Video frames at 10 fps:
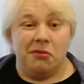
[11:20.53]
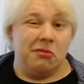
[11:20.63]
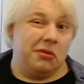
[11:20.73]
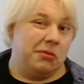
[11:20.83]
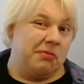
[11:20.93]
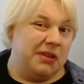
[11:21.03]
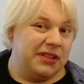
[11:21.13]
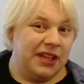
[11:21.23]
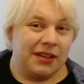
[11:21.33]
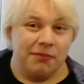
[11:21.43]
Which means
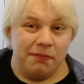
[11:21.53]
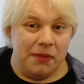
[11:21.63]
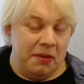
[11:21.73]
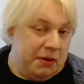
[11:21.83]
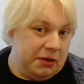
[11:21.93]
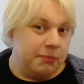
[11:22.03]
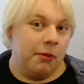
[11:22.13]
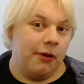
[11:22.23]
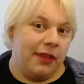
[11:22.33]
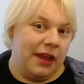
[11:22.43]
I could maybe just
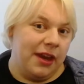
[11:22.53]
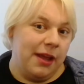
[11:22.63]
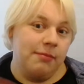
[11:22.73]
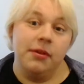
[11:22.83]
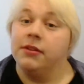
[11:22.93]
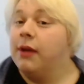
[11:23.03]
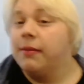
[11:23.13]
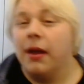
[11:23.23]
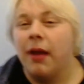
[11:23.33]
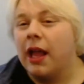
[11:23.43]
borrow that name. So
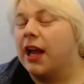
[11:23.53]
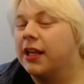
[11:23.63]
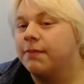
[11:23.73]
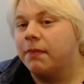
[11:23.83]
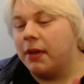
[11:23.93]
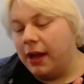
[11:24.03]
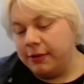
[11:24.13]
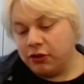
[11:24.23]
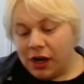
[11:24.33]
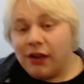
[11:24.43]
I
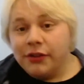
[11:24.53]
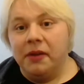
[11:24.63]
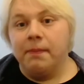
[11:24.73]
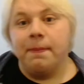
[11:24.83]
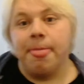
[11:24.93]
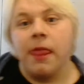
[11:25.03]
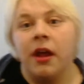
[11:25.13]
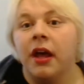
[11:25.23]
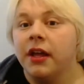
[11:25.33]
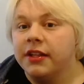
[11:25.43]
trialled it,
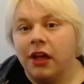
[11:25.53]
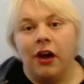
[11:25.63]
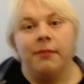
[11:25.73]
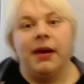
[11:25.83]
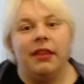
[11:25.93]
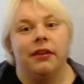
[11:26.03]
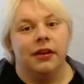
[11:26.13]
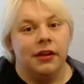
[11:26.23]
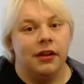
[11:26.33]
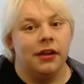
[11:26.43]
Tartan Panda.
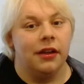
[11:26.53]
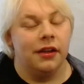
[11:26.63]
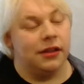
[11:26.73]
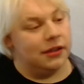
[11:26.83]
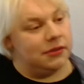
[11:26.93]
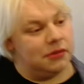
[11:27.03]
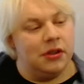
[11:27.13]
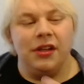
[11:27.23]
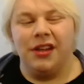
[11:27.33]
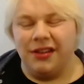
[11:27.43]

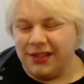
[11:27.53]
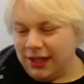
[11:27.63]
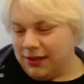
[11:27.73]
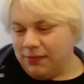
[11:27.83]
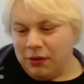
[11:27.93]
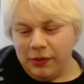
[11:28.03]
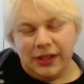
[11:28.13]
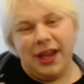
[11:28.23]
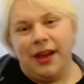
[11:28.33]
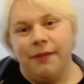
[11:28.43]
It's like, you know what,
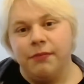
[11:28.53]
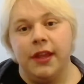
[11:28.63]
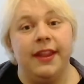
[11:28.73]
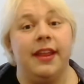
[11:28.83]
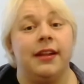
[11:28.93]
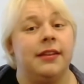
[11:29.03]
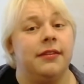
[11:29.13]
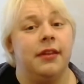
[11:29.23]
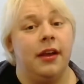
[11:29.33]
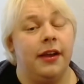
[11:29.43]
yeah. And
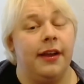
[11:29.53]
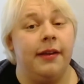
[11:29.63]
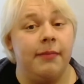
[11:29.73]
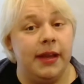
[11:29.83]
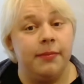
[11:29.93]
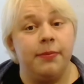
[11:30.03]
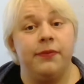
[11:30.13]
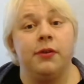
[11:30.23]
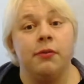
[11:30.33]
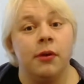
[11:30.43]
I made up a few